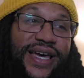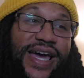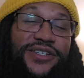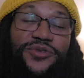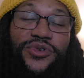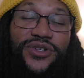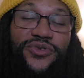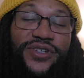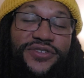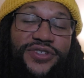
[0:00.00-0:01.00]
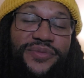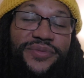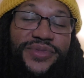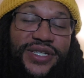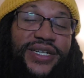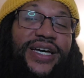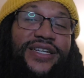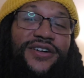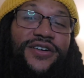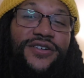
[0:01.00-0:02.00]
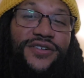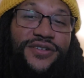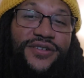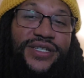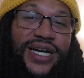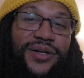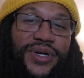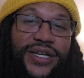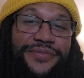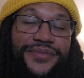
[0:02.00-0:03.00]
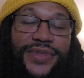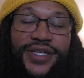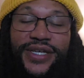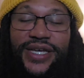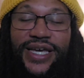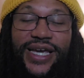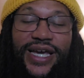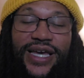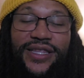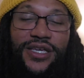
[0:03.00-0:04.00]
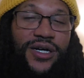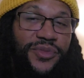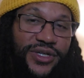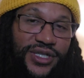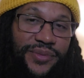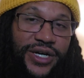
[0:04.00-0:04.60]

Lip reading: actually want to wrestle them tonight on Dynamite. And the Young Bucks come